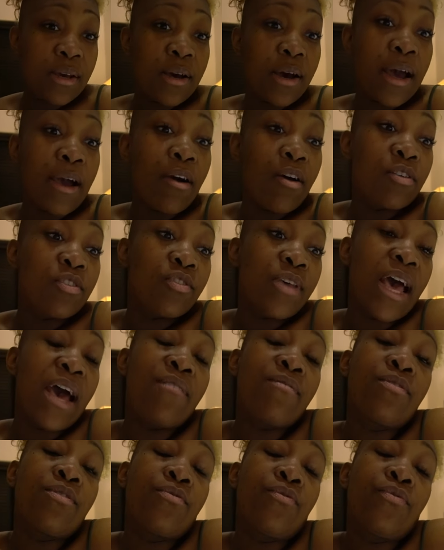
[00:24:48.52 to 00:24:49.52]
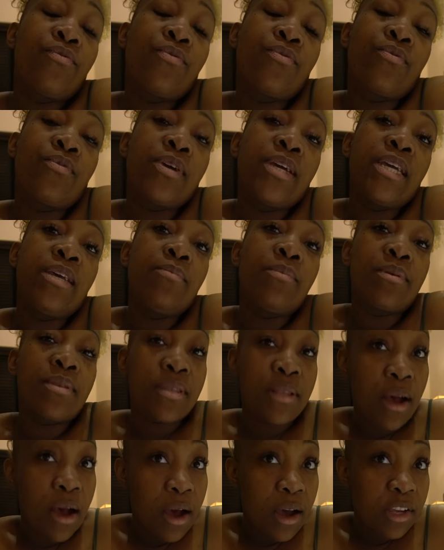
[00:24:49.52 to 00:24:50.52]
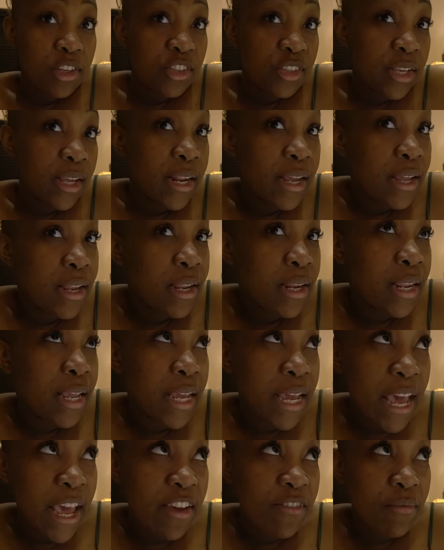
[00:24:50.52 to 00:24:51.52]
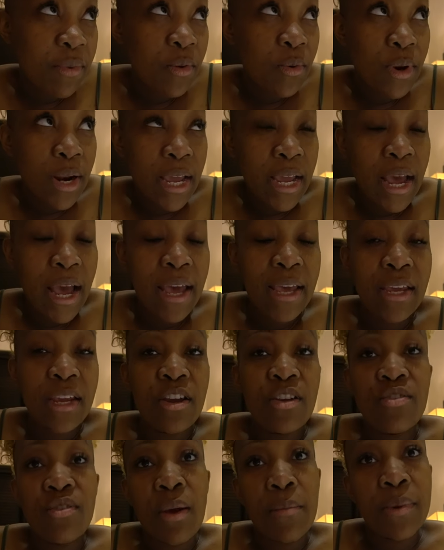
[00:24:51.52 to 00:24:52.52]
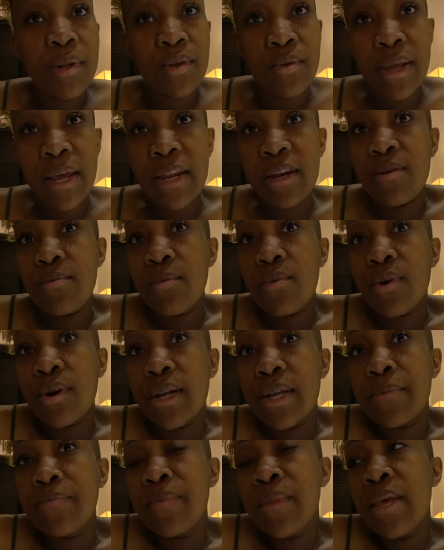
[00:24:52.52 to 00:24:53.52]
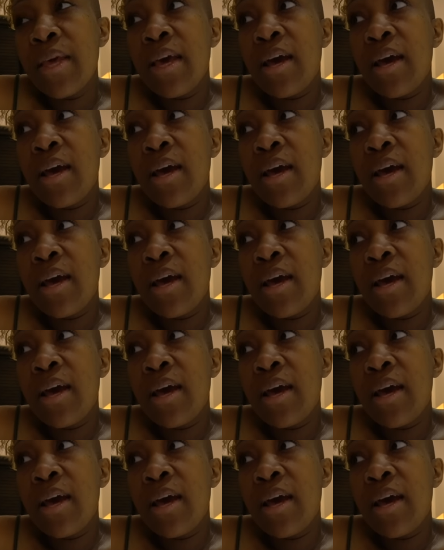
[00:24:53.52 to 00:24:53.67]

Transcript: I also have a free massage that they gave me when I got here, so I'm going to do that in the morning.